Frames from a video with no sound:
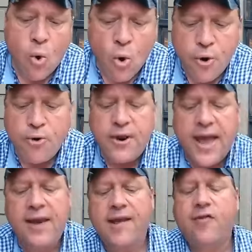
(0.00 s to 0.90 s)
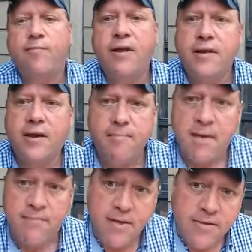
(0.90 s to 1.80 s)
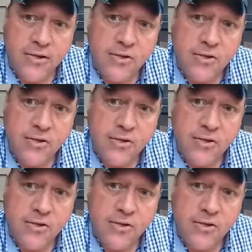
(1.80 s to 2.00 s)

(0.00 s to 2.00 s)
ordered and disciplined commitment